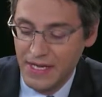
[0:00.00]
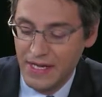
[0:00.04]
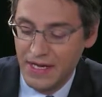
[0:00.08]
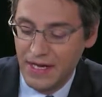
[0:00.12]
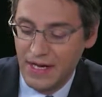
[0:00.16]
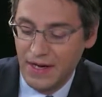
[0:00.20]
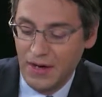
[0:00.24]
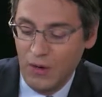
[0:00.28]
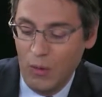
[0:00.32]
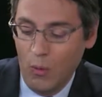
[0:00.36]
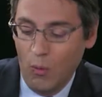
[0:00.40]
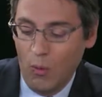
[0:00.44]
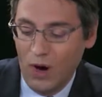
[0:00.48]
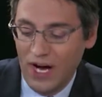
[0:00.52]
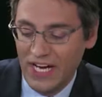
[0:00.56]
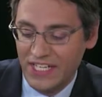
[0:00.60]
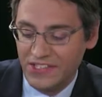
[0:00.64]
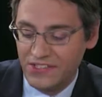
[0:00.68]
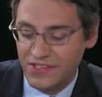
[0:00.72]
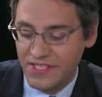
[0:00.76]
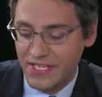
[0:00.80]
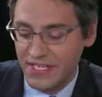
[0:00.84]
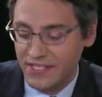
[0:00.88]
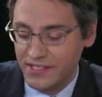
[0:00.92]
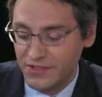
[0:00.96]
Why
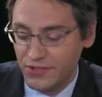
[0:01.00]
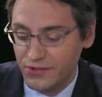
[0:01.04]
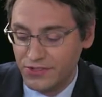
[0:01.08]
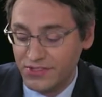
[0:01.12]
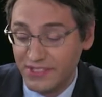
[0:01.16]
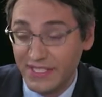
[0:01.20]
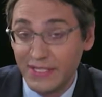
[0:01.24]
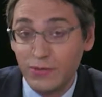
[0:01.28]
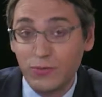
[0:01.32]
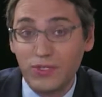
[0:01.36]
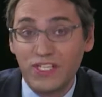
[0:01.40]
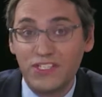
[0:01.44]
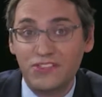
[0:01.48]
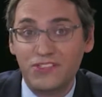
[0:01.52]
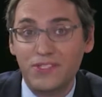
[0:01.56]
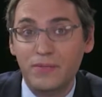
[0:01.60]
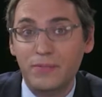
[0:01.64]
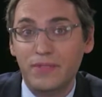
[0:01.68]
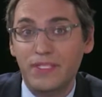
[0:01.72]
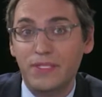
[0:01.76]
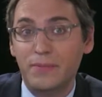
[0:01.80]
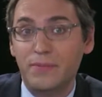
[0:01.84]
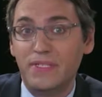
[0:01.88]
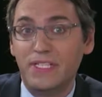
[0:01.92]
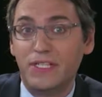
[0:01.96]
is that interesting? Well,
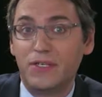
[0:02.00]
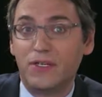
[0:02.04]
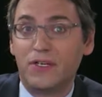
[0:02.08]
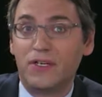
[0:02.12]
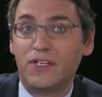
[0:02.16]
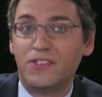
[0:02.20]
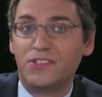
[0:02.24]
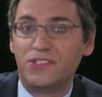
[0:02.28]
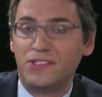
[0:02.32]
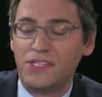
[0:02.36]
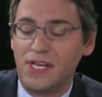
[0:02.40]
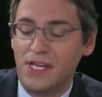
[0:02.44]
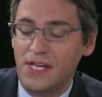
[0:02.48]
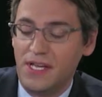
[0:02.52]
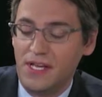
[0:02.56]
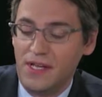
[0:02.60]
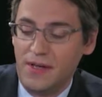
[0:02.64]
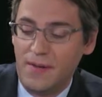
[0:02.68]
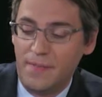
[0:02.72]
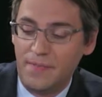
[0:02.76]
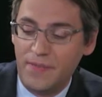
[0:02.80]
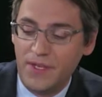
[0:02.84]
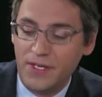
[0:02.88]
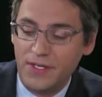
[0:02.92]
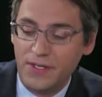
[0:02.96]
simply because
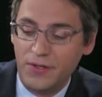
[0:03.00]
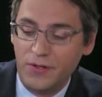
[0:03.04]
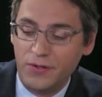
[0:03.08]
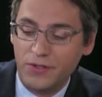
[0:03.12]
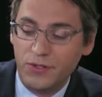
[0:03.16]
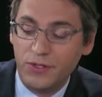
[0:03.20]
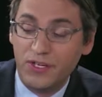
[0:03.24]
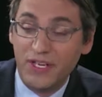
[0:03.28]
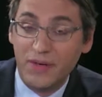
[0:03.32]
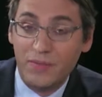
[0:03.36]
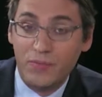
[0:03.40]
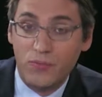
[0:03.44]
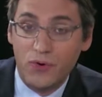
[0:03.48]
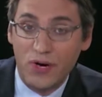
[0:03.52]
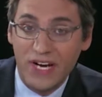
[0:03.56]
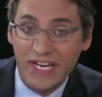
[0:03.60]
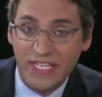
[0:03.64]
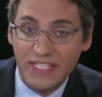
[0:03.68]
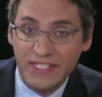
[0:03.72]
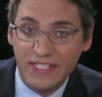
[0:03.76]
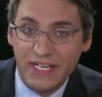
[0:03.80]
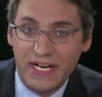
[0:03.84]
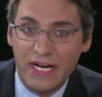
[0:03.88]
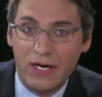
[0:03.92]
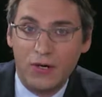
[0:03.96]
you can
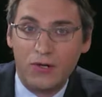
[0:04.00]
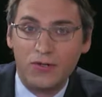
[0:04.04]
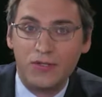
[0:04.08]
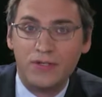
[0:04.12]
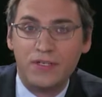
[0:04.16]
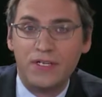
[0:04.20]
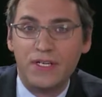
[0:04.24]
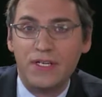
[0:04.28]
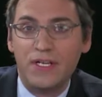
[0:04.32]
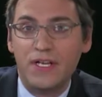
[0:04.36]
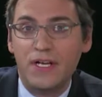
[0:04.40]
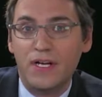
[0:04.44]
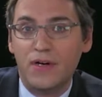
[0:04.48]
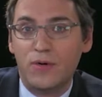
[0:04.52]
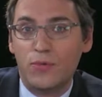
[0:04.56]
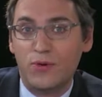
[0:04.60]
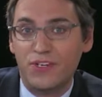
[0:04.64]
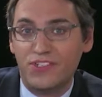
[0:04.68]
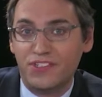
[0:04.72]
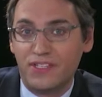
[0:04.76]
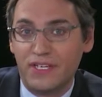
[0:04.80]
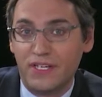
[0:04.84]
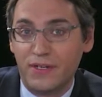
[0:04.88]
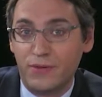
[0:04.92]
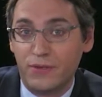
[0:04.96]
break down
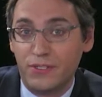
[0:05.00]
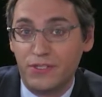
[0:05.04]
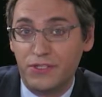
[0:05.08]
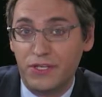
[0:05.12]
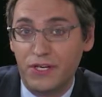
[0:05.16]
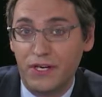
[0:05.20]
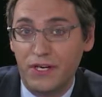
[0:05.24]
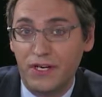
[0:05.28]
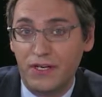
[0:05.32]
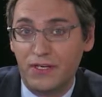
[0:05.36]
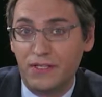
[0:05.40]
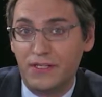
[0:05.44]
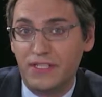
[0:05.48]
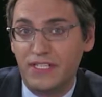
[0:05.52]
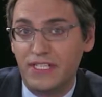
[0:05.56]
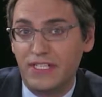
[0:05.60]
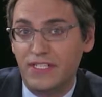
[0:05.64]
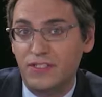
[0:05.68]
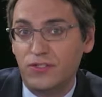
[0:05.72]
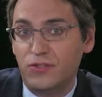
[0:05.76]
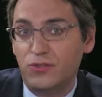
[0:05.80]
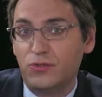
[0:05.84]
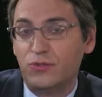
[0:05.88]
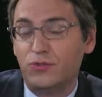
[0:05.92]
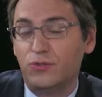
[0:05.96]
risk and return
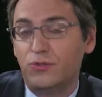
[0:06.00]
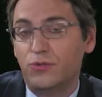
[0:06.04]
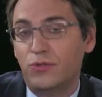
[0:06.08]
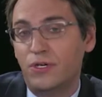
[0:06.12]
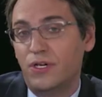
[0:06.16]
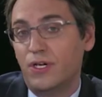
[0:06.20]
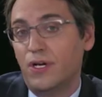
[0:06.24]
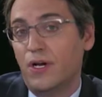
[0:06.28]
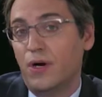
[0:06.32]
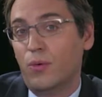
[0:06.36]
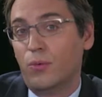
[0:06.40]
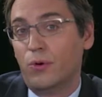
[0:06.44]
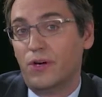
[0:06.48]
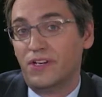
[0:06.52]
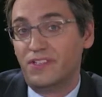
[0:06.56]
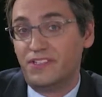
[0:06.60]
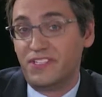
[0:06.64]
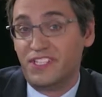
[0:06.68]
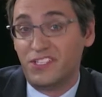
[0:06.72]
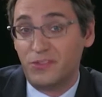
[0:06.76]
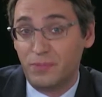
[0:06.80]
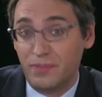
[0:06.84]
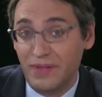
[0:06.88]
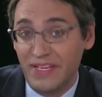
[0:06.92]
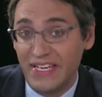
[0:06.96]
into what is
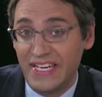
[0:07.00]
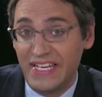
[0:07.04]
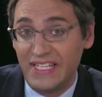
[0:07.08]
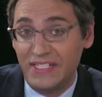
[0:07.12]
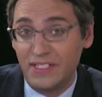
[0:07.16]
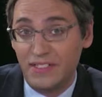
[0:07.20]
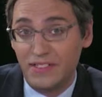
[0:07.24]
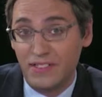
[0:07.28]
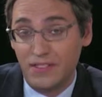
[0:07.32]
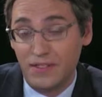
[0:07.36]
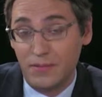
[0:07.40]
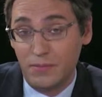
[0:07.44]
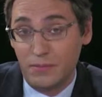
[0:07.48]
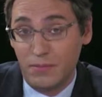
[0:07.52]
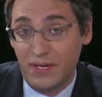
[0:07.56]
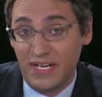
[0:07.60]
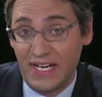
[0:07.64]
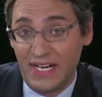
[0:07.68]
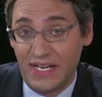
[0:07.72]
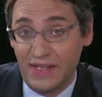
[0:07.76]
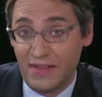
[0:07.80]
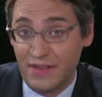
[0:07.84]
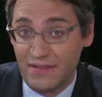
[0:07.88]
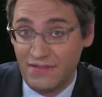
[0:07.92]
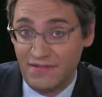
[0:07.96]
explained
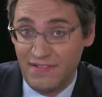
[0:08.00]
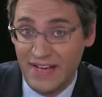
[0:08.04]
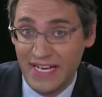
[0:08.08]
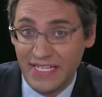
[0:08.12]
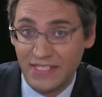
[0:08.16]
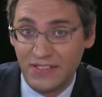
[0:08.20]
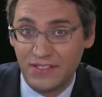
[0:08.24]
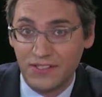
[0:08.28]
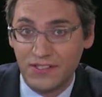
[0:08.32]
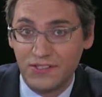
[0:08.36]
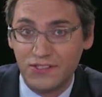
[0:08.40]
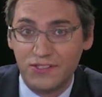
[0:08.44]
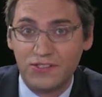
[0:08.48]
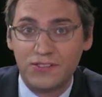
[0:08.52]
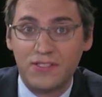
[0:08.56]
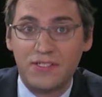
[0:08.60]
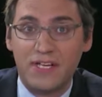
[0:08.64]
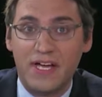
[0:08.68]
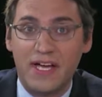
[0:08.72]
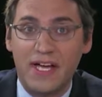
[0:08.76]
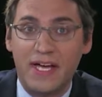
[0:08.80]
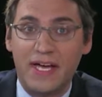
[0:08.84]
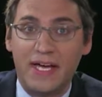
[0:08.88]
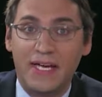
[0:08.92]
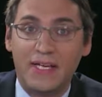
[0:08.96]
by the factors
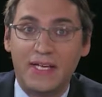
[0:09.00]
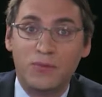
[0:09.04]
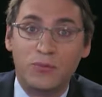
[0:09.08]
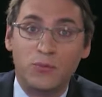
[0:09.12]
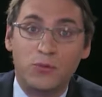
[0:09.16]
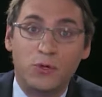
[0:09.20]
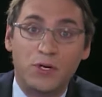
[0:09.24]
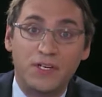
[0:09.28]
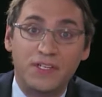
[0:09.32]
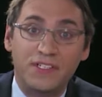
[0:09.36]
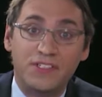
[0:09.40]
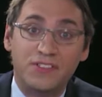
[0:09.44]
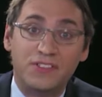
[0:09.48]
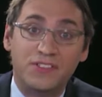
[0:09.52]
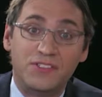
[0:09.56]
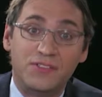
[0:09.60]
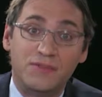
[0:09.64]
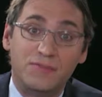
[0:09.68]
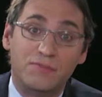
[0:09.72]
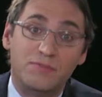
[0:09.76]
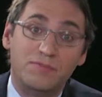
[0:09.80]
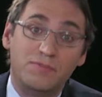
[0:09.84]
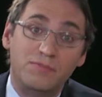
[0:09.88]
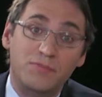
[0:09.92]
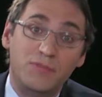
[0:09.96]
and what is
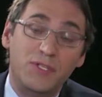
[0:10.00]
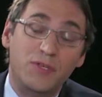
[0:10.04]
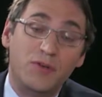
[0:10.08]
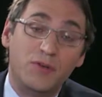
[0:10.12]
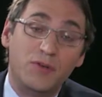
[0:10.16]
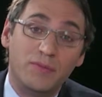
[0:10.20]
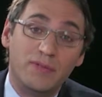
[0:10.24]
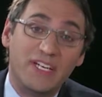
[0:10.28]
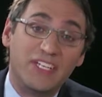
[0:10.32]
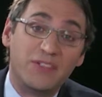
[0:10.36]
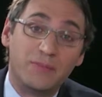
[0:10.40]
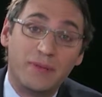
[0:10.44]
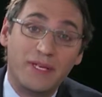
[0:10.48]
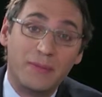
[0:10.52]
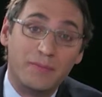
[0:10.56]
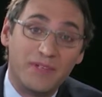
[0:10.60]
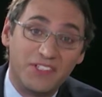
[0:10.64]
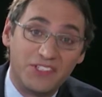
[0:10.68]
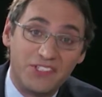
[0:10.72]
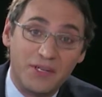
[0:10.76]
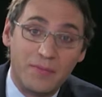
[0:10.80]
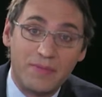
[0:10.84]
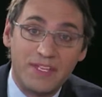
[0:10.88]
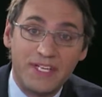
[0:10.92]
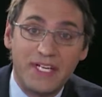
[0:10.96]
explained by
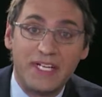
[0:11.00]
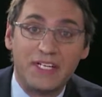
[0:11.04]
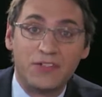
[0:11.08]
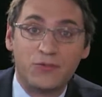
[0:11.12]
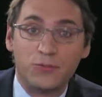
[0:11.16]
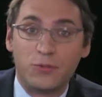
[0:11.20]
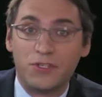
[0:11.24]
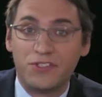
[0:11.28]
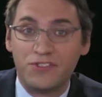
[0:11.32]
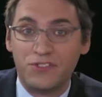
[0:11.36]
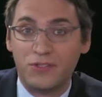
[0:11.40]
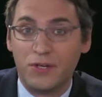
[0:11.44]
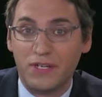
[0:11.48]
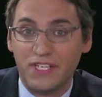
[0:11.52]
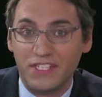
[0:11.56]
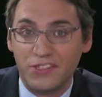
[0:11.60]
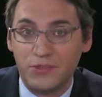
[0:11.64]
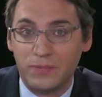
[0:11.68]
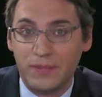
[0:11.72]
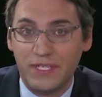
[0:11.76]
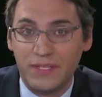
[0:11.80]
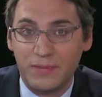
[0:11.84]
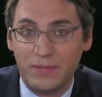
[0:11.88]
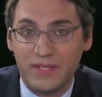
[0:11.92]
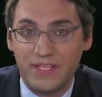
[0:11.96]
something else, what is not
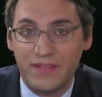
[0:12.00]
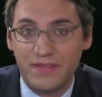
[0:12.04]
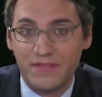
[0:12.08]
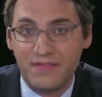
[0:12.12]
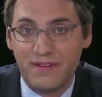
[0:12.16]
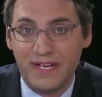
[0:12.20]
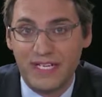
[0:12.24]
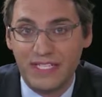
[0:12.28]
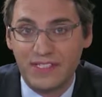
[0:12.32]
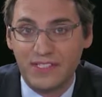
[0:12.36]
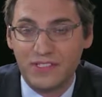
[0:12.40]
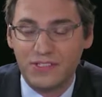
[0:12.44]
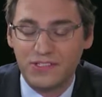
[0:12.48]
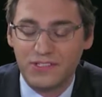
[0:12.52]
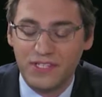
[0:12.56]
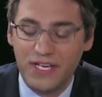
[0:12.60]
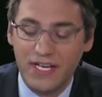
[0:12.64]
explained by the factors.